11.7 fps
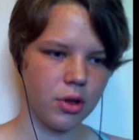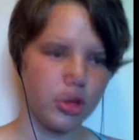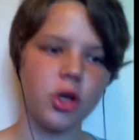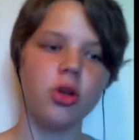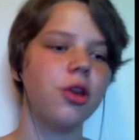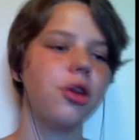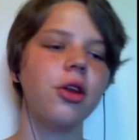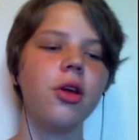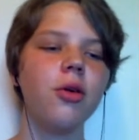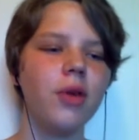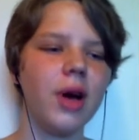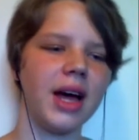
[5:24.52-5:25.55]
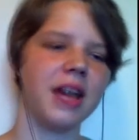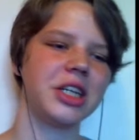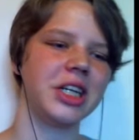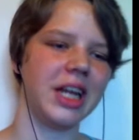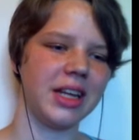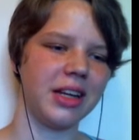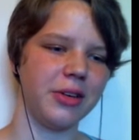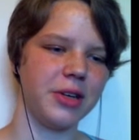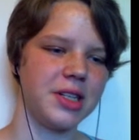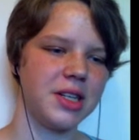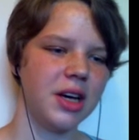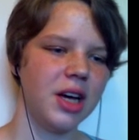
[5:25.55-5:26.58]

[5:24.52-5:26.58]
I actually like that noise.